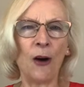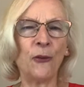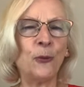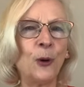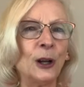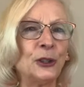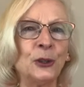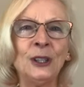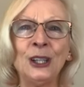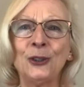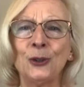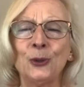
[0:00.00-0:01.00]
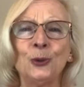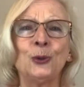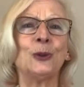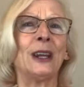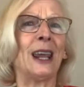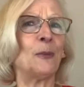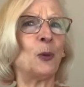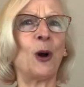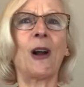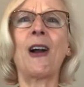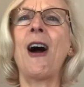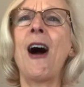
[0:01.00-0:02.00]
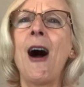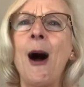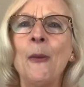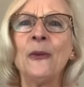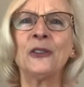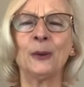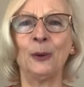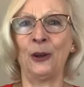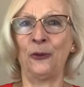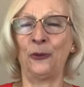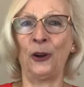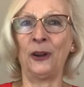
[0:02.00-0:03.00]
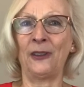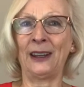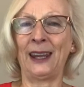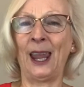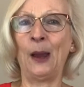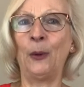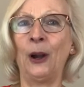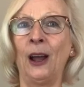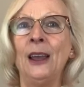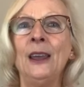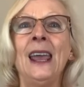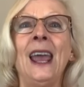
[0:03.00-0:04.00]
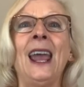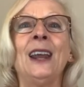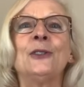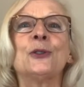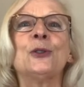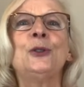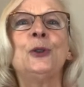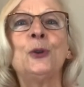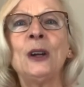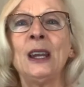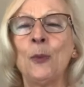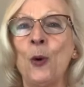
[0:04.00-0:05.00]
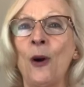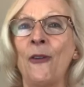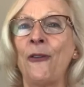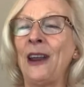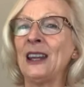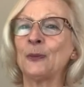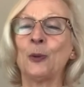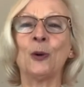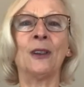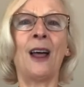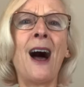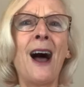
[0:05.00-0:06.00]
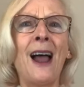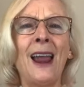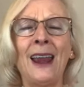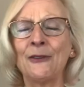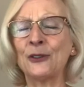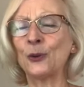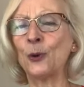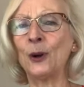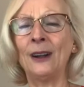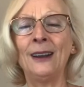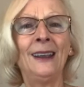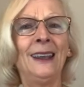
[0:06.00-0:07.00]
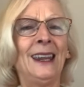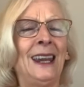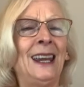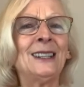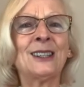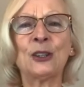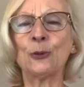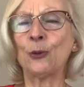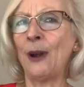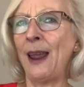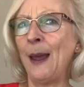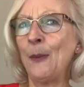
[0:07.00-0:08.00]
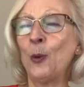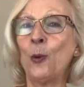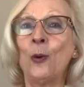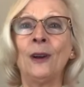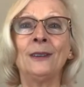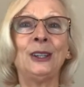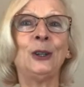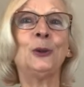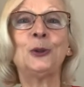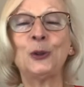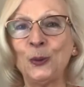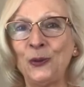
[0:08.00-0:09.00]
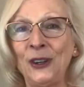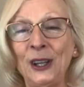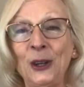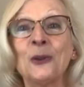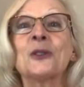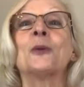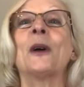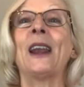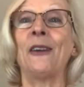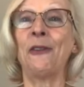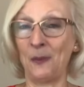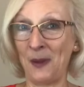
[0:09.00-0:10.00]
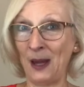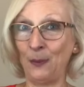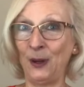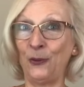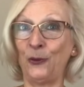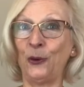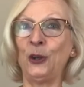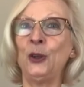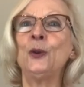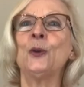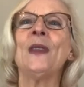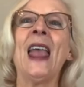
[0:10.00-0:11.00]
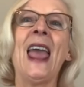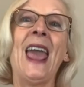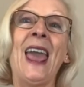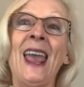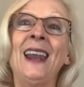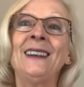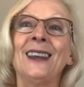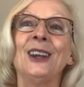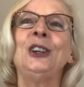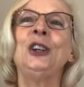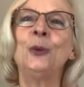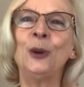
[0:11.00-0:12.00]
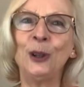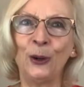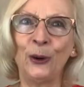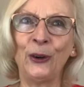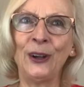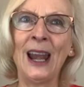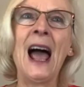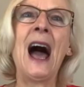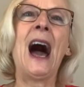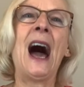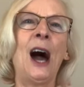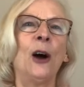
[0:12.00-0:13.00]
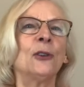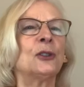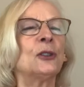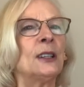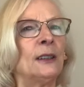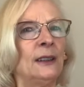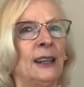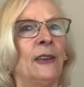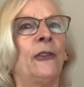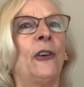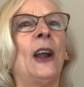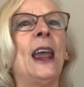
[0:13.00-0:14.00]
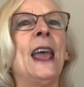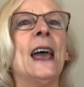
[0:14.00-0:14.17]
of what you need to do to get more comfortable in front of the camera and doing more Facebook Lives or Instagram or YouTube videos, whatever it may be for you. And you will learn how to deliver